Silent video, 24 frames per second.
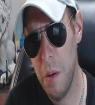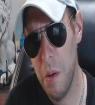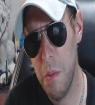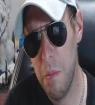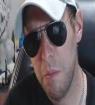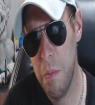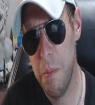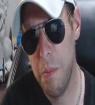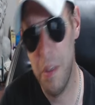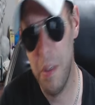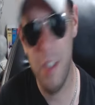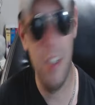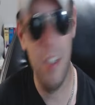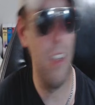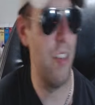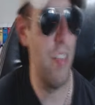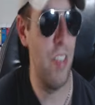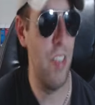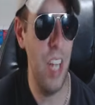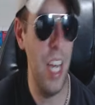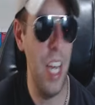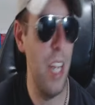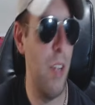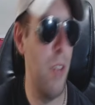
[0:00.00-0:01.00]
But to
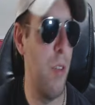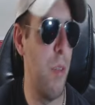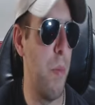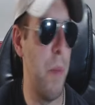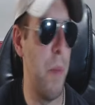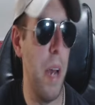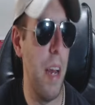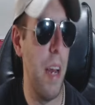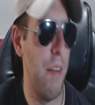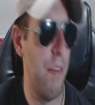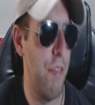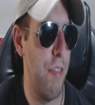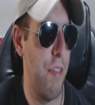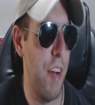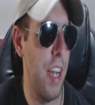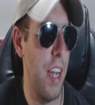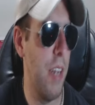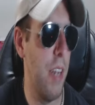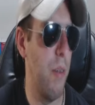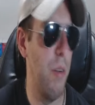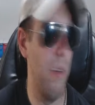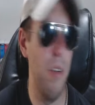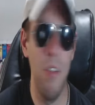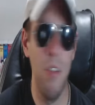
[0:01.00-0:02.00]
say it's a bad fight
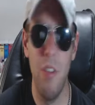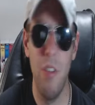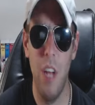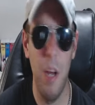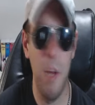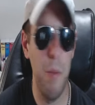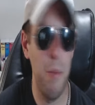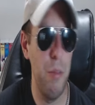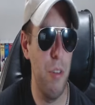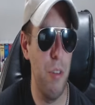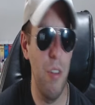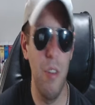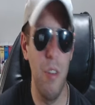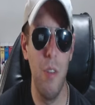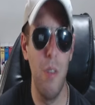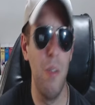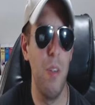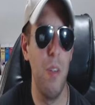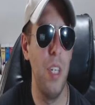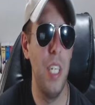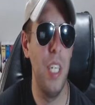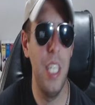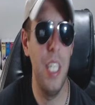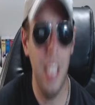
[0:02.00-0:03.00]
is absolutely
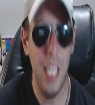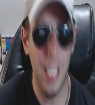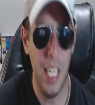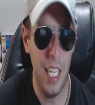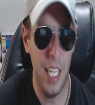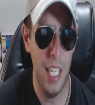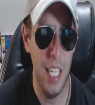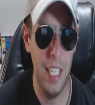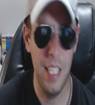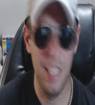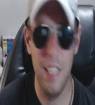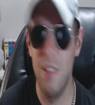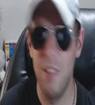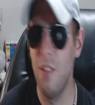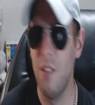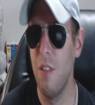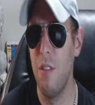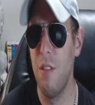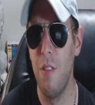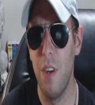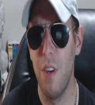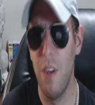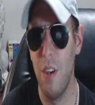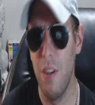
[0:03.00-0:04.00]
ridiculous as
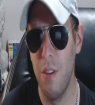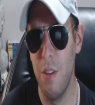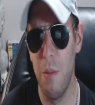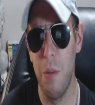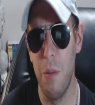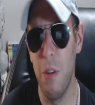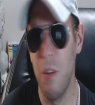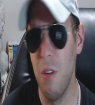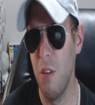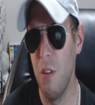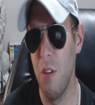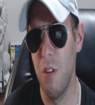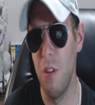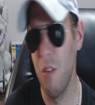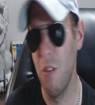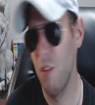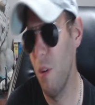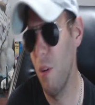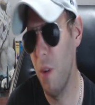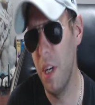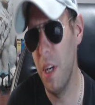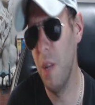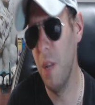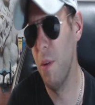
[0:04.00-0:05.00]
far as I'm concerned.
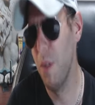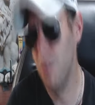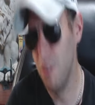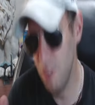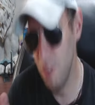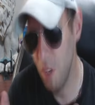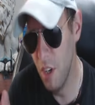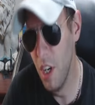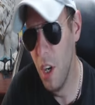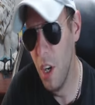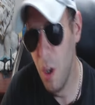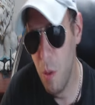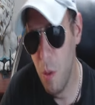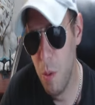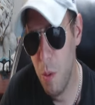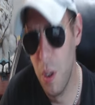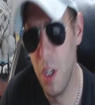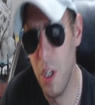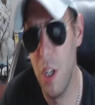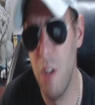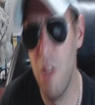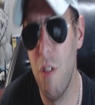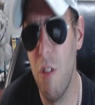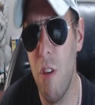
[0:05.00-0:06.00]
So anyways, we're
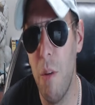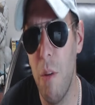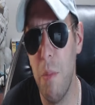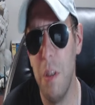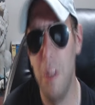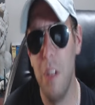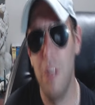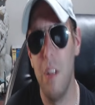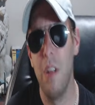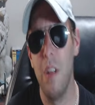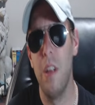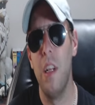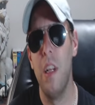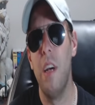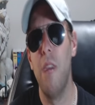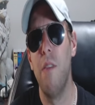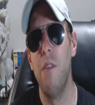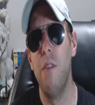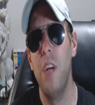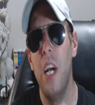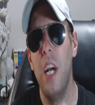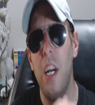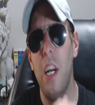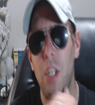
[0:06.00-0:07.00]
going to jump into the live
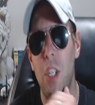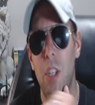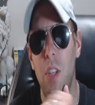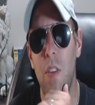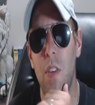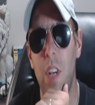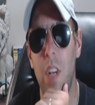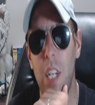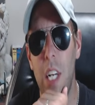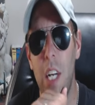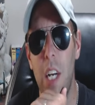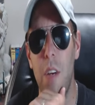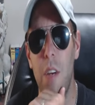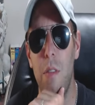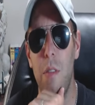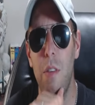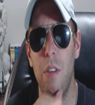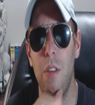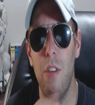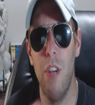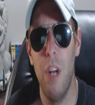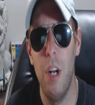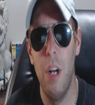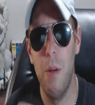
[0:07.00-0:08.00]
reaction right now. For
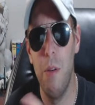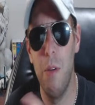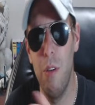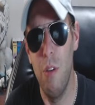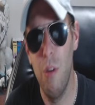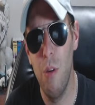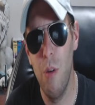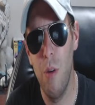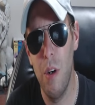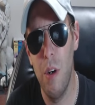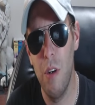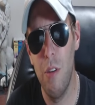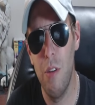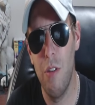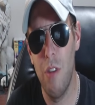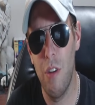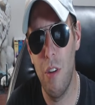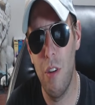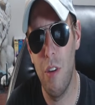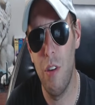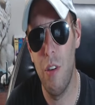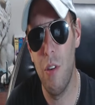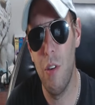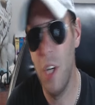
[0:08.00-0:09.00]
chapter
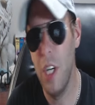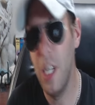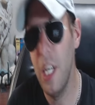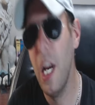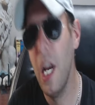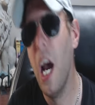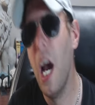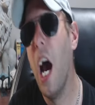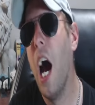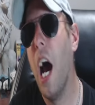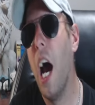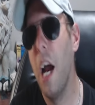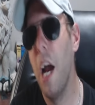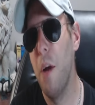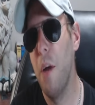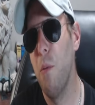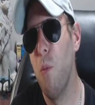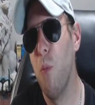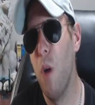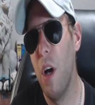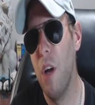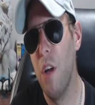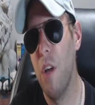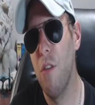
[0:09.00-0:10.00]
263, I
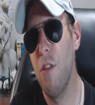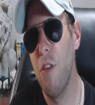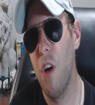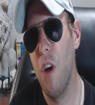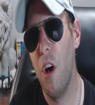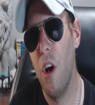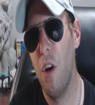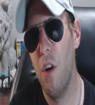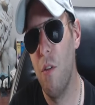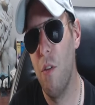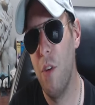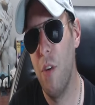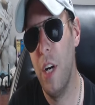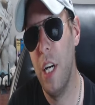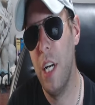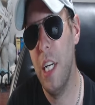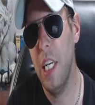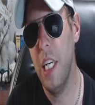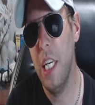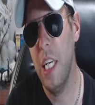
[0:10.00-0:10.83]
was already...